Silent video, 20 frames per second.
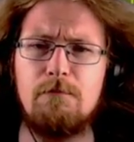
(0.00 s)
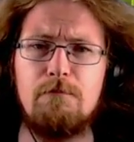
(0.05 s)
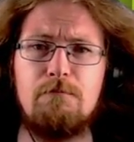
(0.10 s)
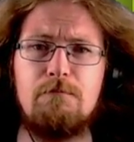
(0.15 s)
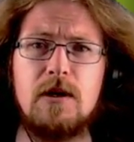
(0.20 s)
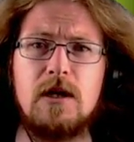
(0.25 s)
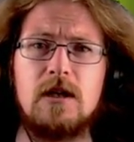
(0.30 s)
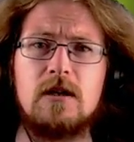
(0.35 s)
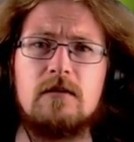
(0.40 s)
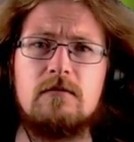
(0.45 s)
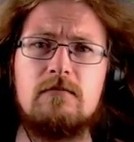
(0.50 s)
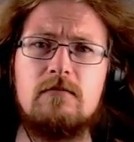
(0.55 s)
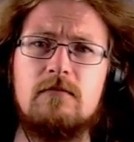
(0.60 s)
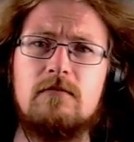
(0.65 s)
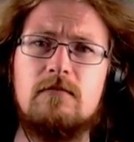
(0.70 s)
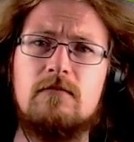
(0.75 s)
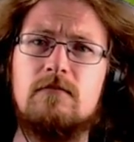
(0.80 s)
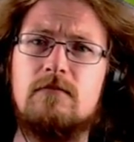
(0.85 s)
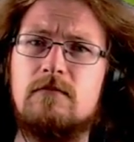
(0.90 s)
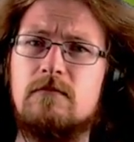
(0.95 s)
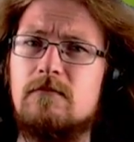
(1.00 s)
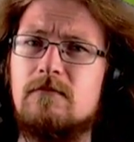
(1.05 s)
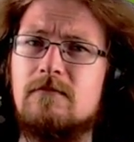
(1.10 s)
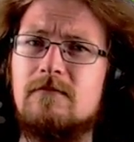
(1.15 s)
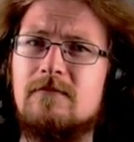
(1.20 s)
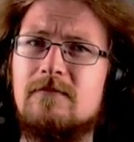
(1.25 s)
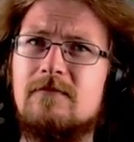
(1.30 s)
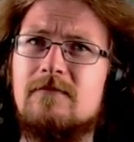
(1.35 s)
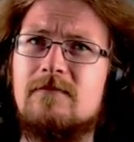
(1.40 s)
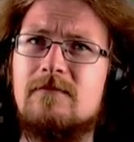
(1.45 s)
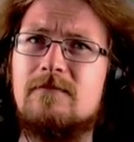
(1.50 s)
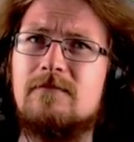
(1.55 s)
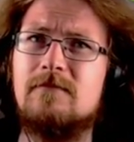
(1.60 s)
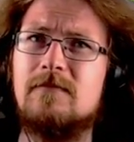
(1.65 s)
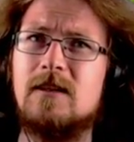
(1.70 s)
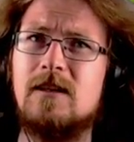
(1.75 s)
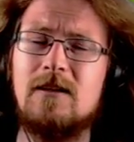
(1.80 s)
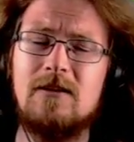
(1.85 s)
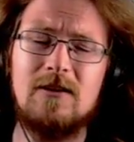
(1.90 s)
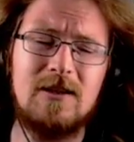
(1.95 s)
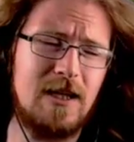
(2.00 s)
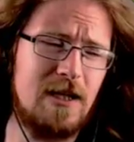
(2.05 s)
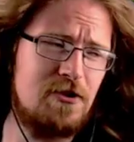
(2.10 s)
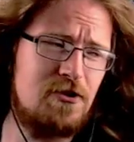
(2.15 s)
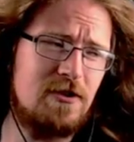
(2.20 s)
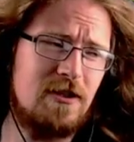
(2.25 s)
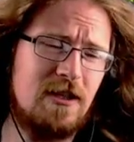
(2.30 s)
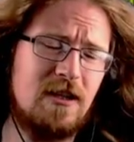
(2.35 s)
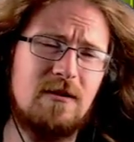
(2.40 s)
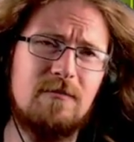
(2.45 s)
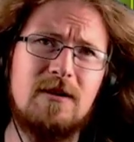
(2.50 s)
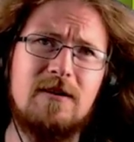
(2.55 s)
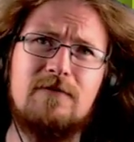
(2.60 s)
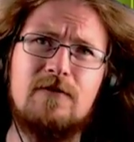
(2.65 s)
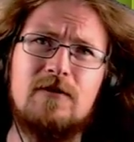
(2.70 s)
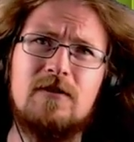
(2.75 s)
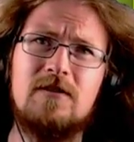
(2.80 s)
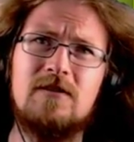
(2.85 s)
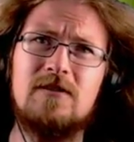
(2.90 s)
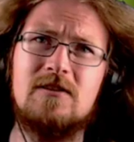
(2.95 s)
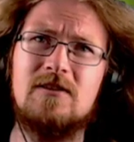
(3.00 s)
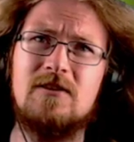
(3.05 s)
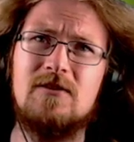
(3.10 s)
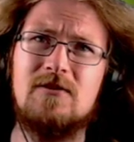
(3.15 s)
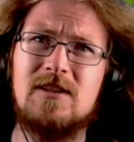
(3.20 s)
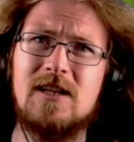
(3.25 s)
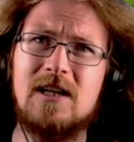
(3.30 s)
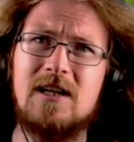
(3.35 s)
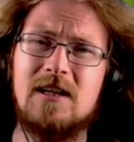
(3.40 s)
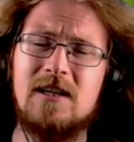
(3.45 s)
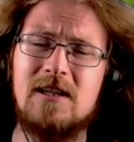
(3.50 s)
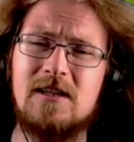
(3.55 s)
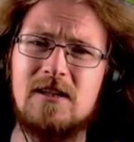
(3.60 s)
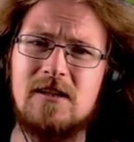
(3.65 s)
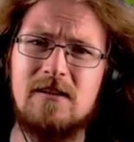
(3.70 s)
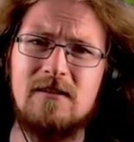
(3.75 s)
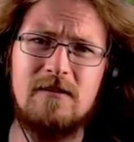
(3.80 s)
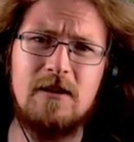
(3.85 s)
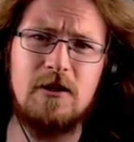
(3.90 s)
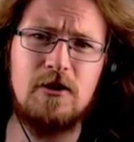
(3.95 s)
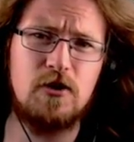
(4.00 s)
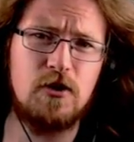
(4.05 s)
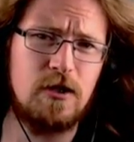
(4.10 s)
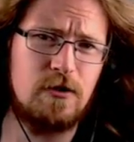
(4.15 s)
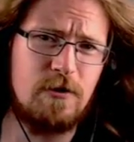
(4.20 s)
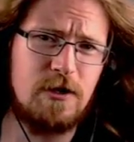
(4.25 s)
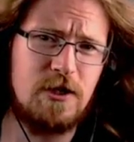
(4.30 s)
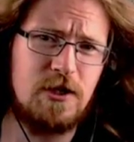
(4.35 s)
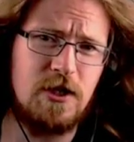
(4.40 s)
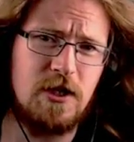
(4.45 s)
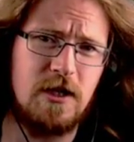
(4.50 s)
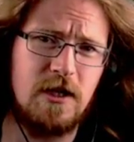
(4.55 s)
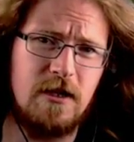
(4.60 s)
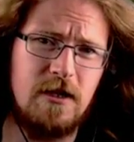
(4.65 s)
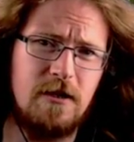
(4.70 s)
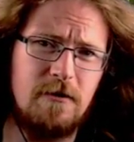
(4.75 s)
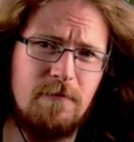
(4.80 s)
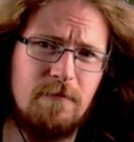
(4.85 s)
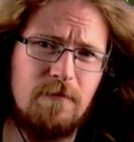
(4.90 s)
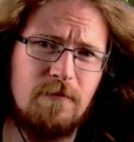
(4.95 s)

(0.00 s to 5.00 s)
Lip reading: But, I'll catch you later, my friends. You take it easy. Enjoy the rest of your day.